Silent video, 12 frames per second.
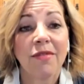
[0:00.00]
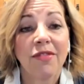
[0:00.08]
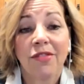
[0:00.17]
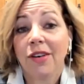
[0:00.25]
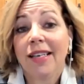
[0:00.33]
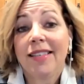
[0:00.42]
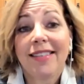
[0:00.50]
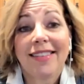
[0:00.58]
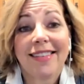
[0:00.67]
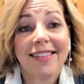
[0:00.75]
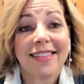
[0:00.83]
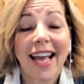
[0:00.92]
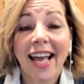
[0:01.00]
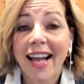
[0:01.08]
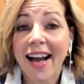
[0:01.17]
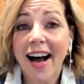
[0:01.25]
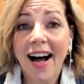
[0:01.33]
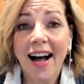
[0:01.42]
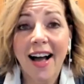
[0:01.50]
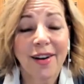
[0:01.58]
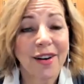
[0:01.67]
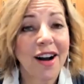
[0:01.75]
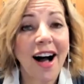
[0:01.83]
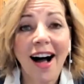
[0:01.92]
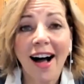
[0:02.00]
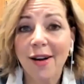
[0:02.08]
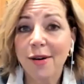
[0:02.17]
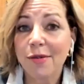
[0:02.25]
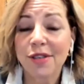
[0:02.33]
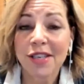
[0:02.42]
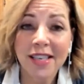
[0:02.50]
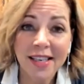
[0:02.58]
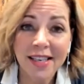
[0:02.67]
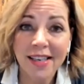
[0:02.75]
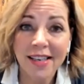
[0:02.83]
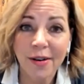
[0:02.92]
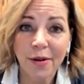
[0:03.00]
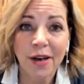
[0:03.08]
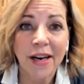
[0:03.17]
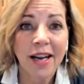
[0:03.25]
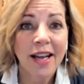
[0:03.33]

For instance, AI or IoT or,